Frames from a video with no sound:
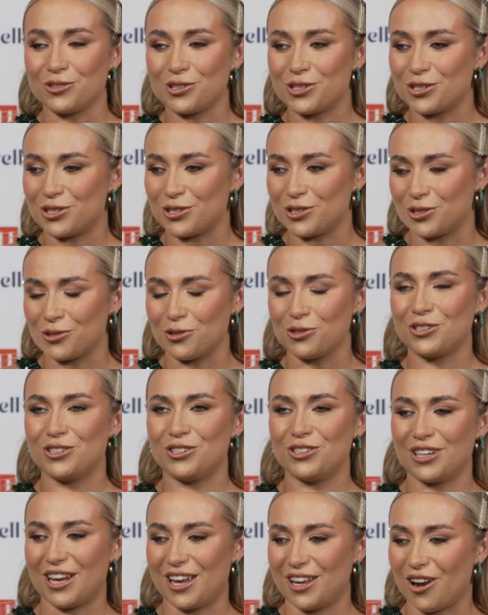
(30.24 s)
just
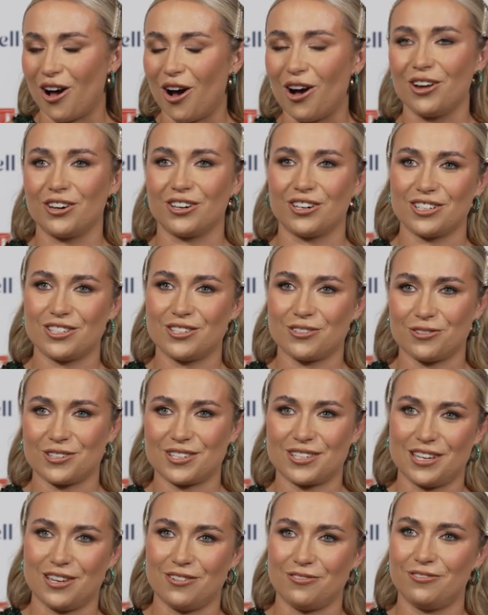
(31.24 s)
such an honour to
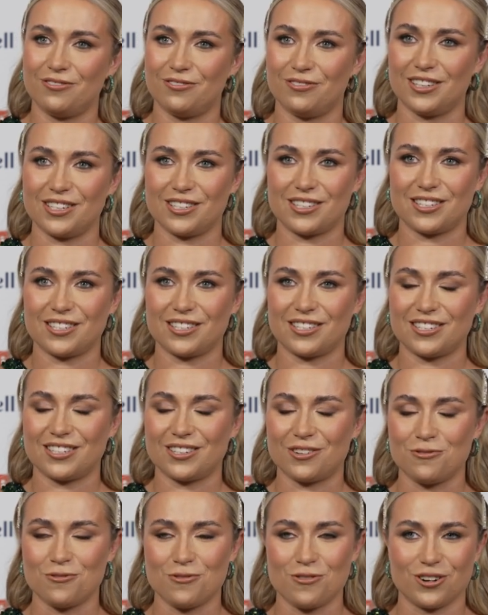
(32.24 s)
receive
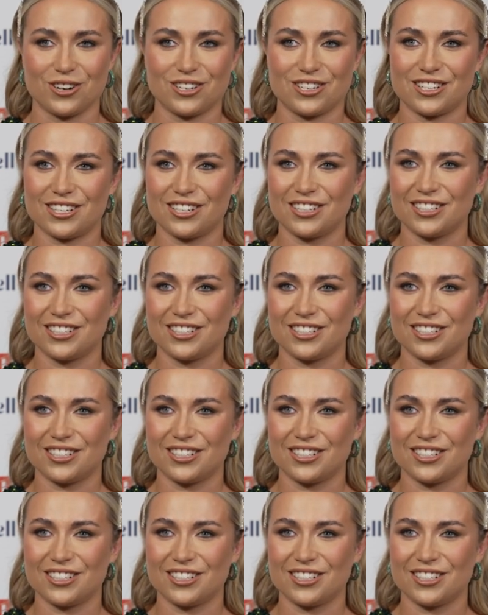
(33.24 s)
this award.